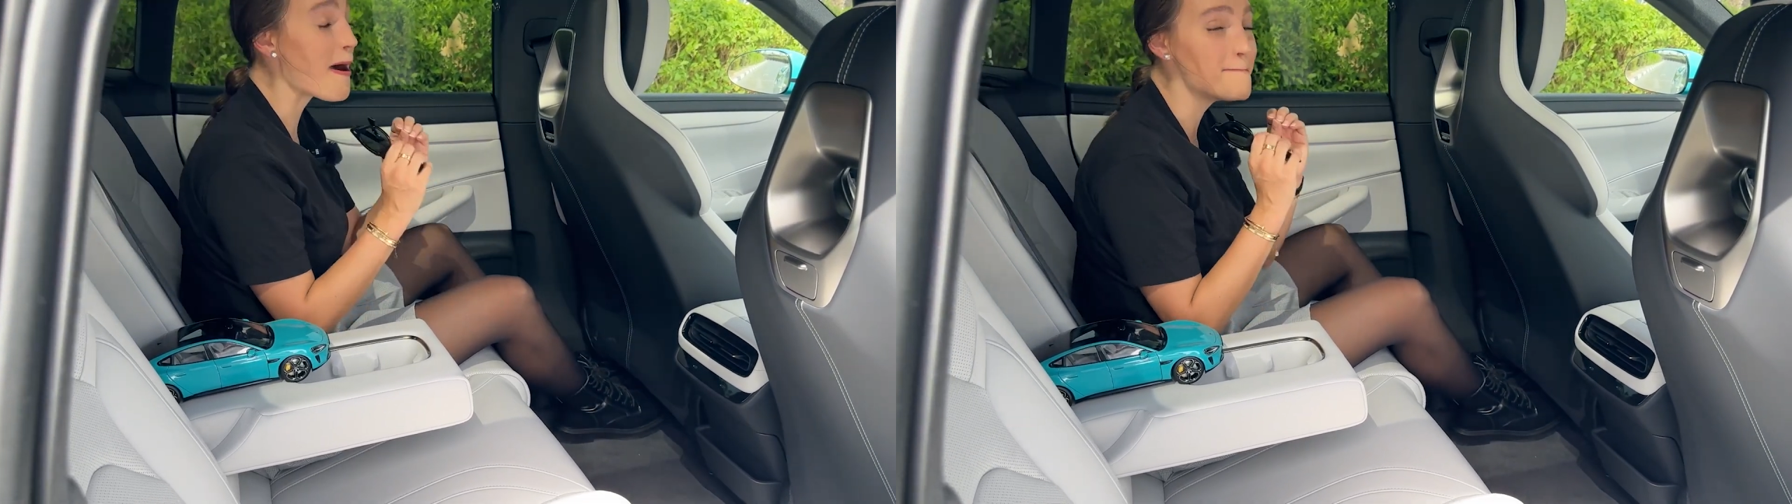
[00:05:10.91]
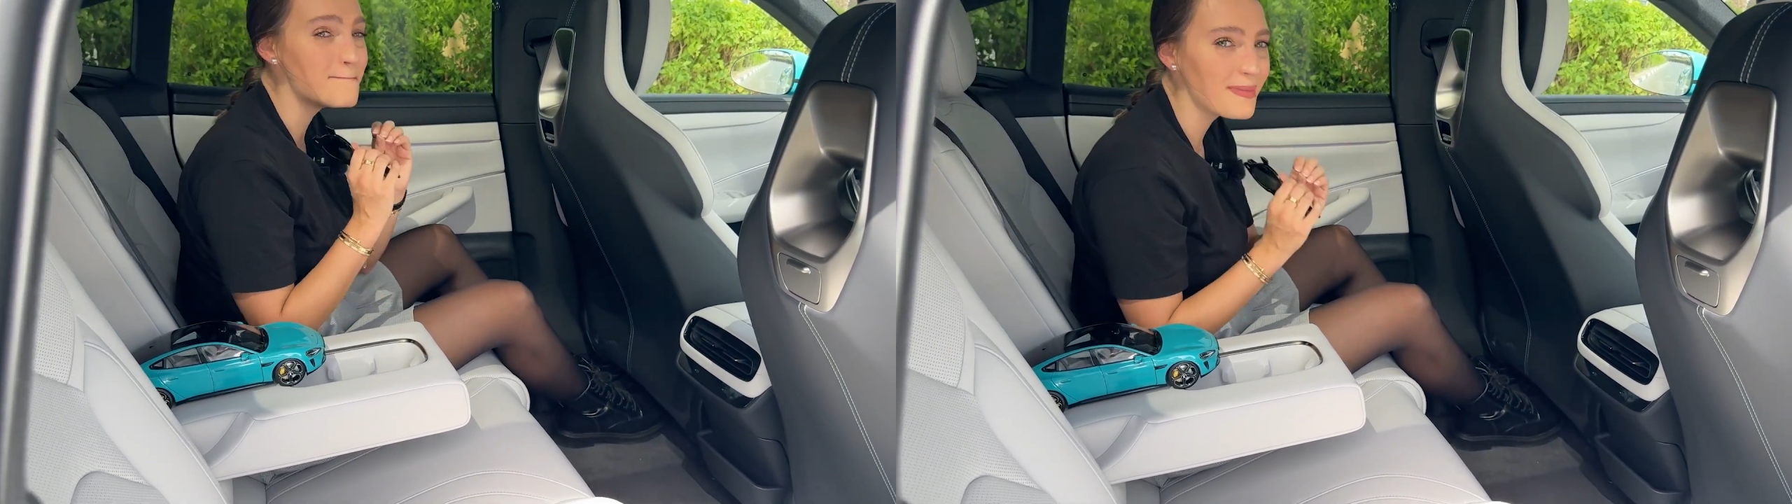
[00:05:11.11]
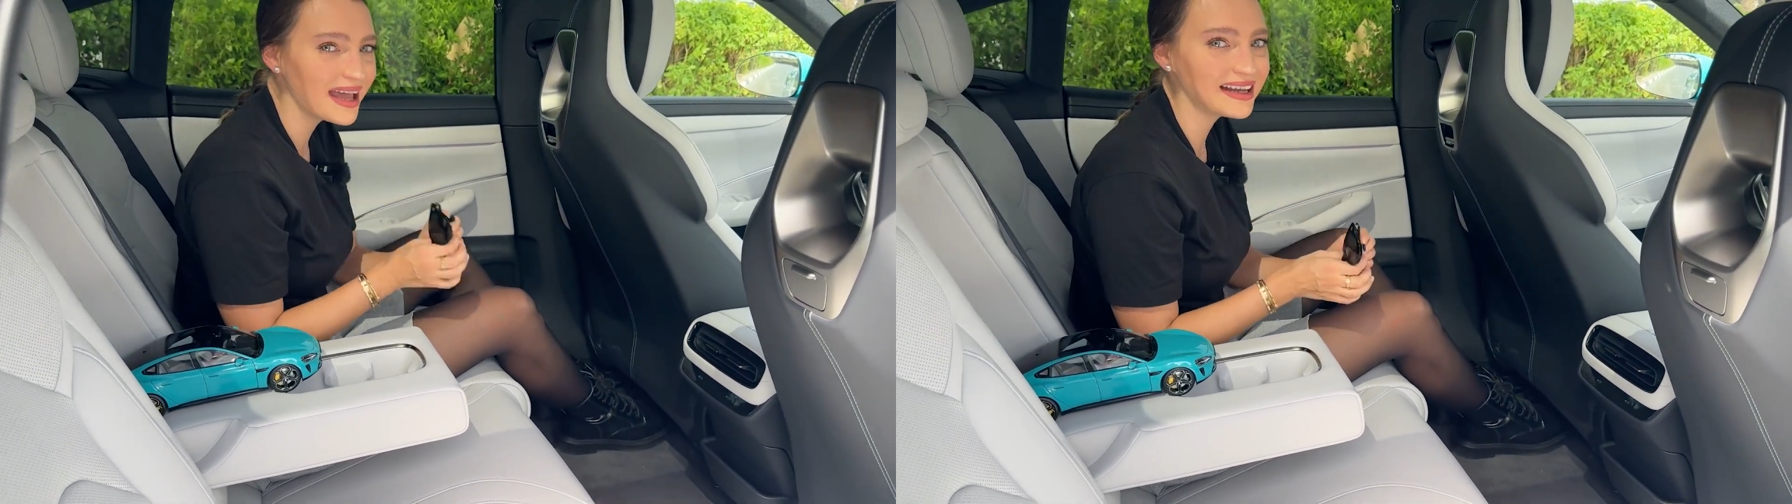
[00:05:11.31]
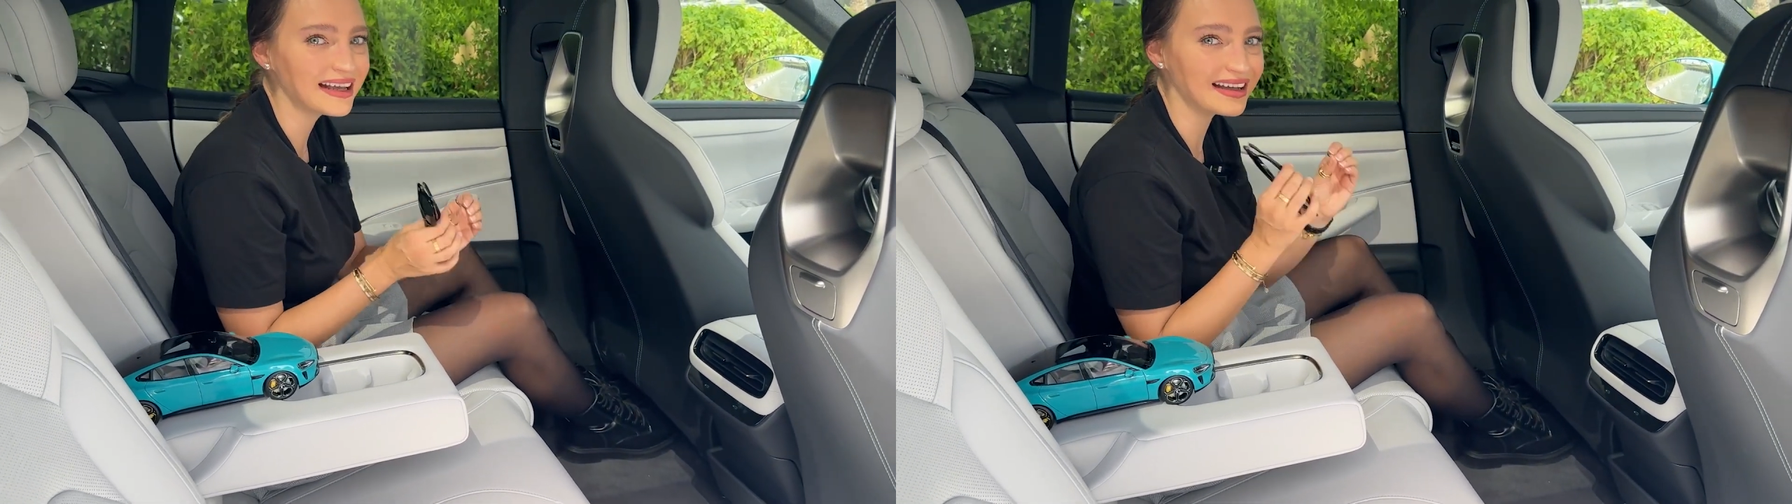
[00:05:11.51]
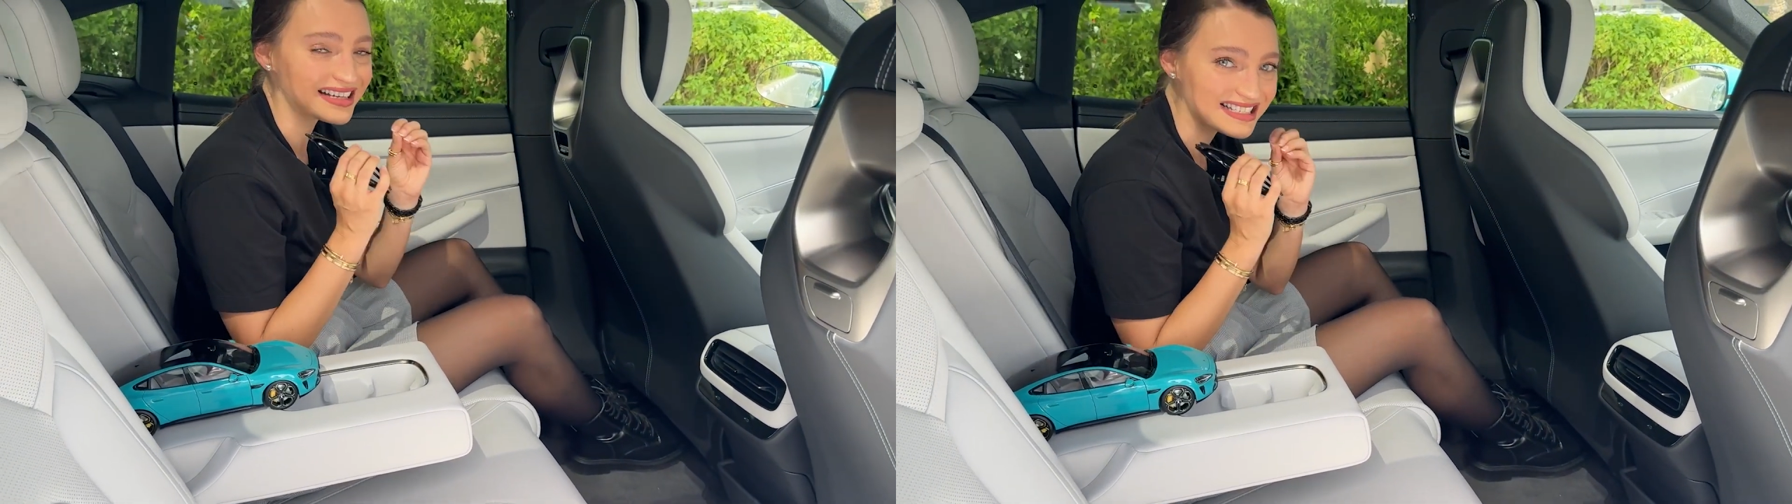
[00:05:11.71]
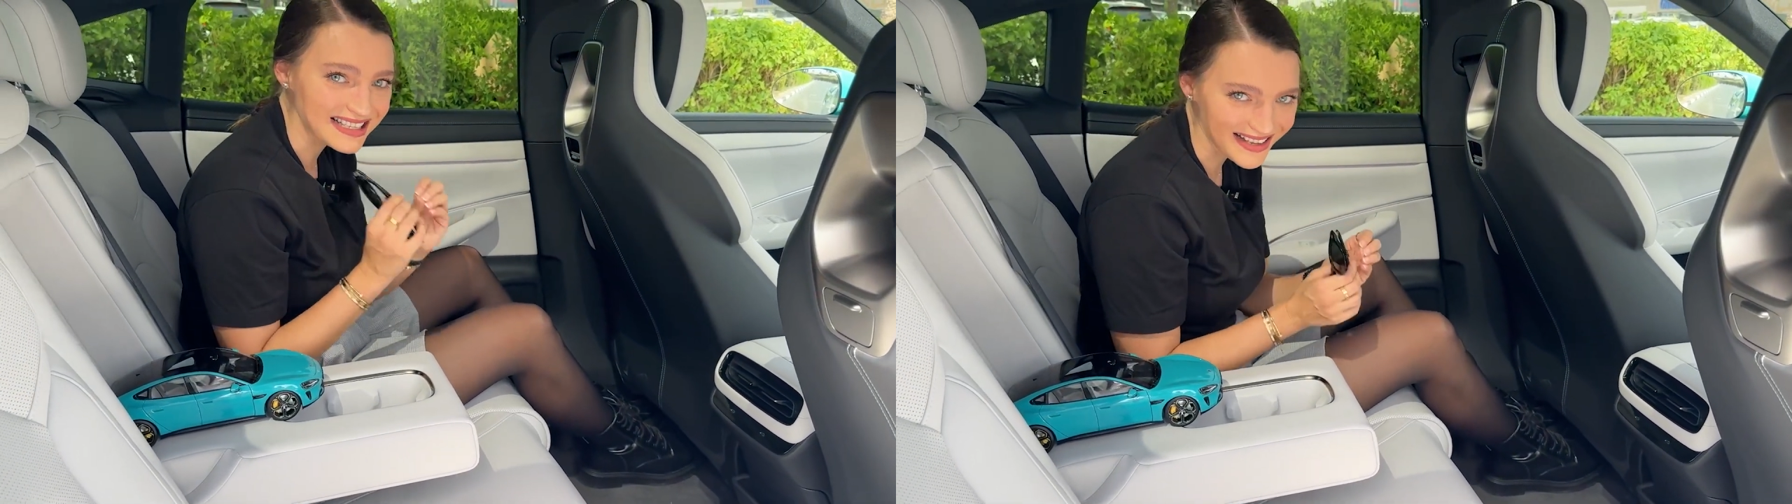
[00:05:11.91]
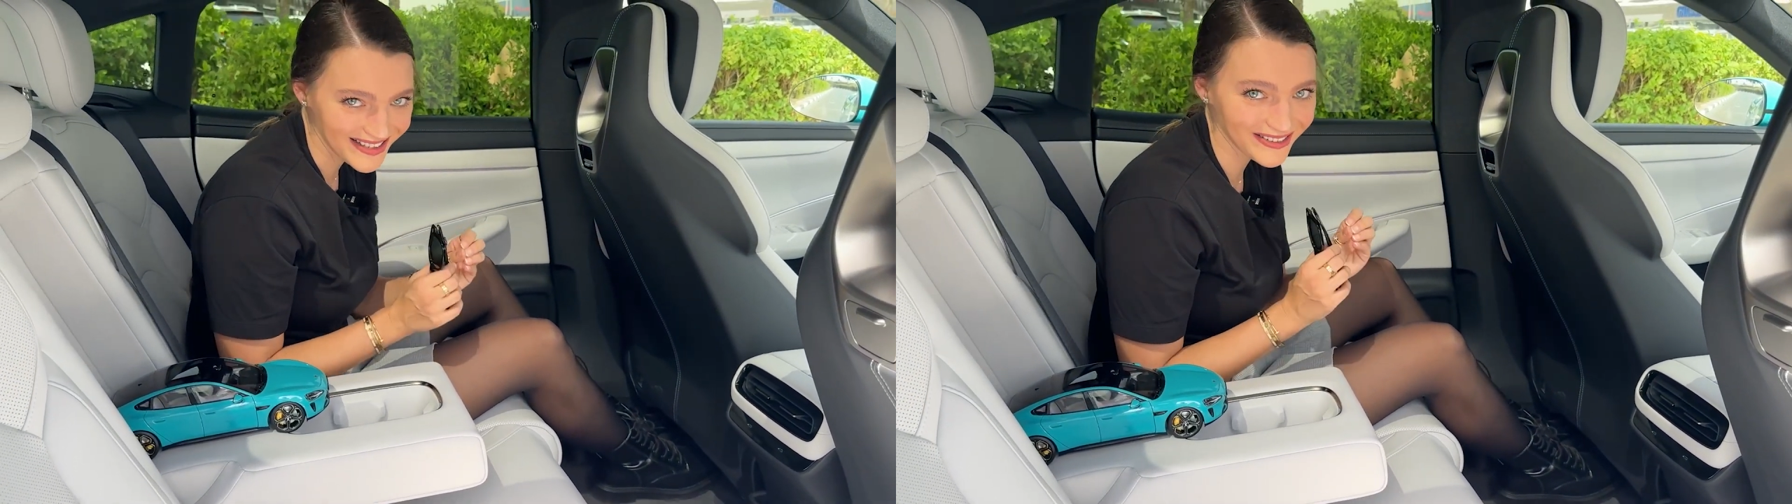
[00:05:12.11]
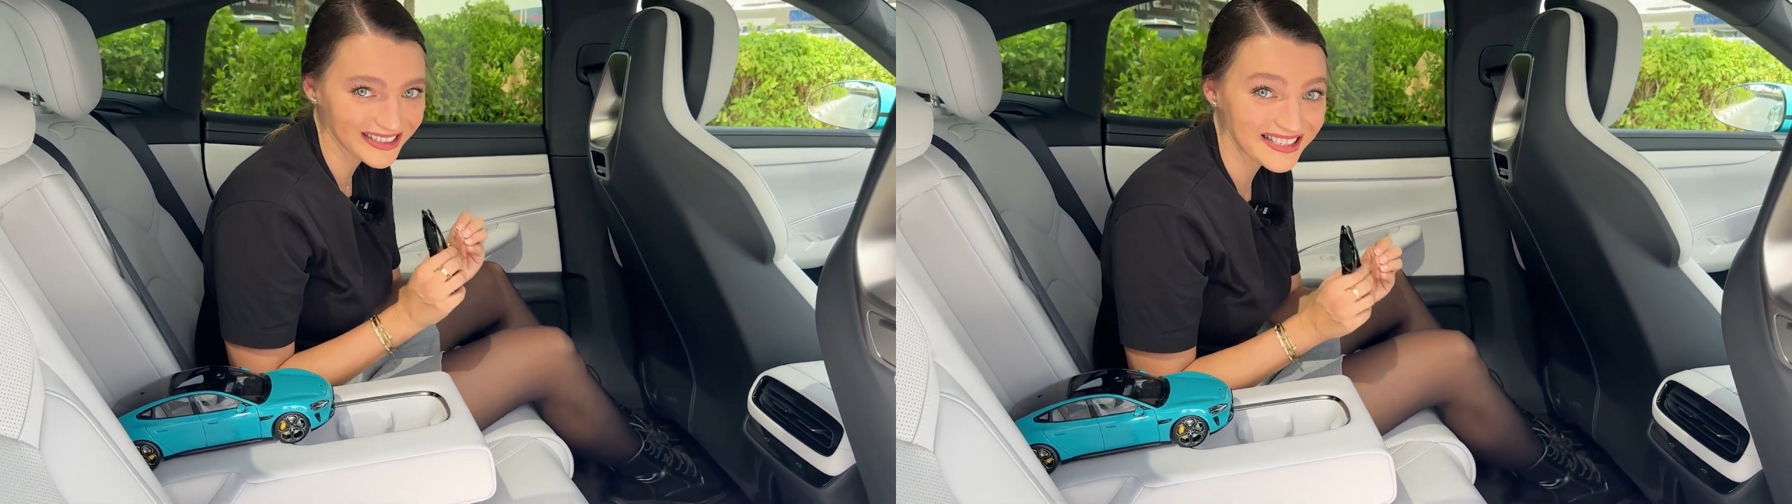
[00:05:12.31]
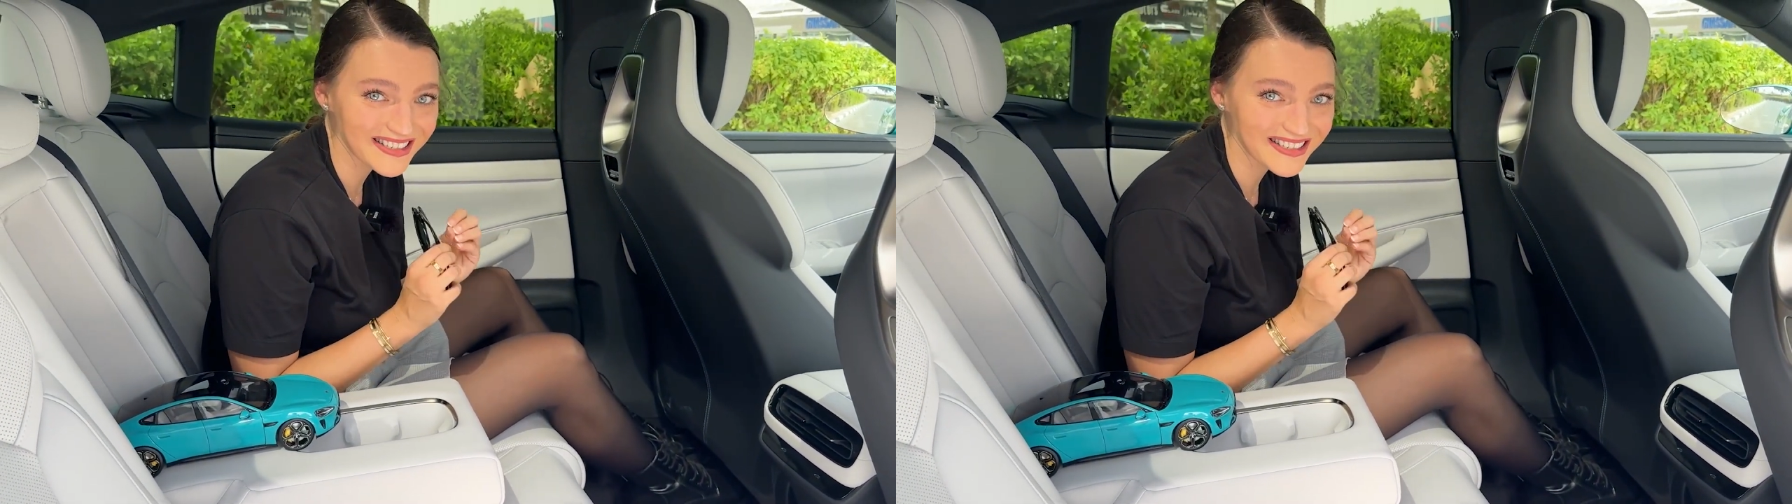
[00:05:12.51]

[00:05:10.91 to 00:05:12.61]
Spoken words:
many accessories